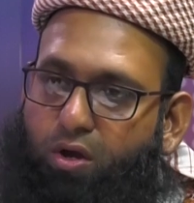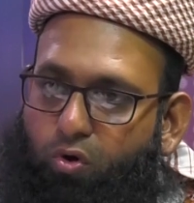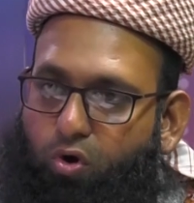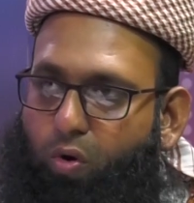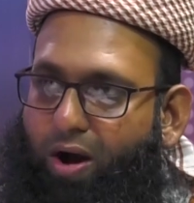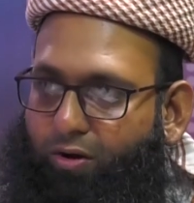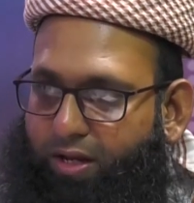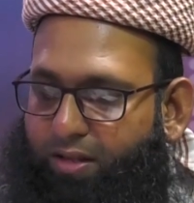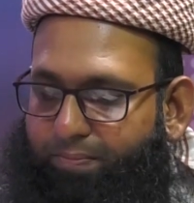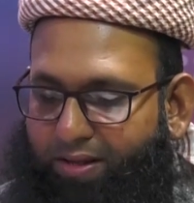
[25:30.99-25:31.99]
who go out
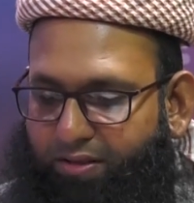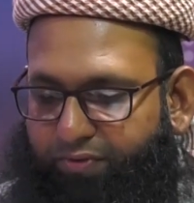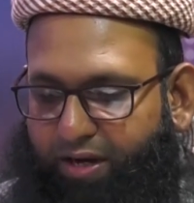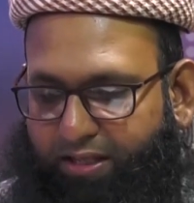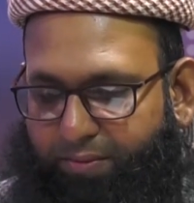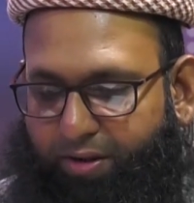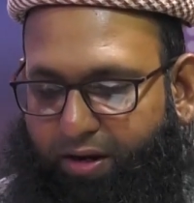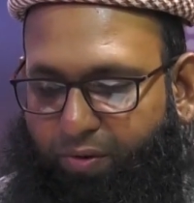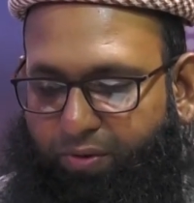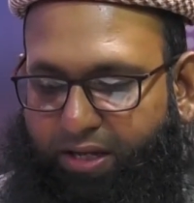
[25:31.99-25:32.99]
in the path of Allah
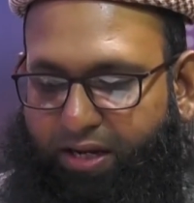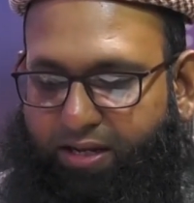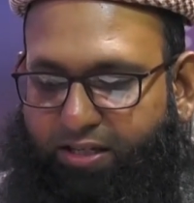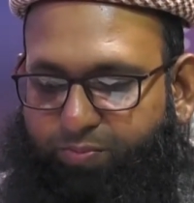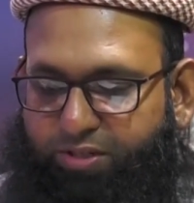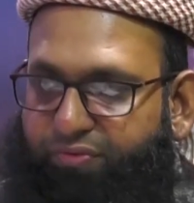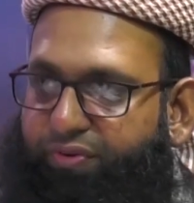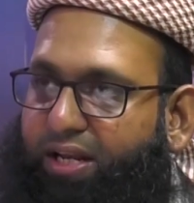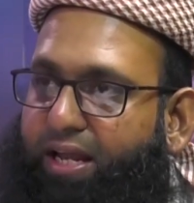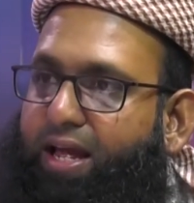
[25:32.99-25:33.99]
wa ta'ala
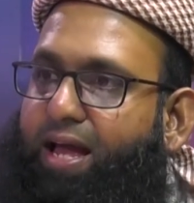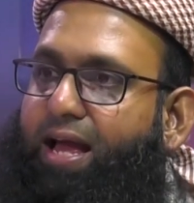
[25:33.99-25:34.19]
specifically.